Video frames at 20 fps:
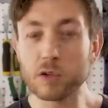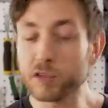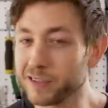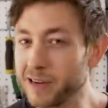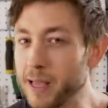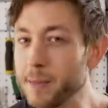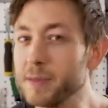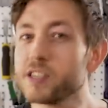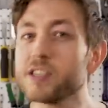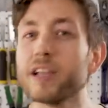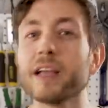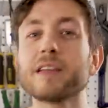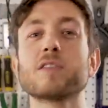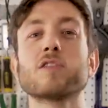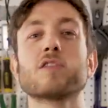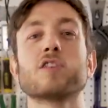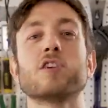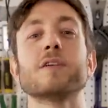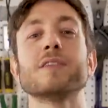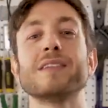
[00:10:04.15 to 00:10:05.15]
So your image
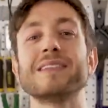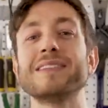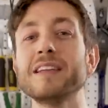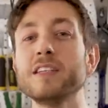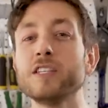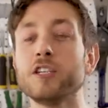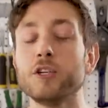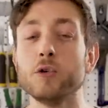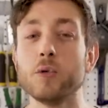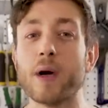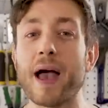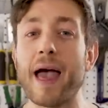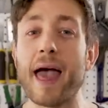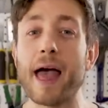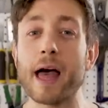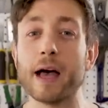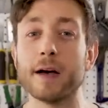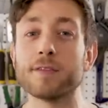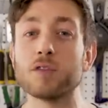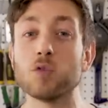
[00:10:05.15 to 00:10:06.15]
gets turned into two
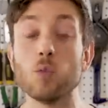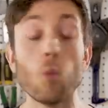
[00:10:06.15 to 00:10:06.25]
halves.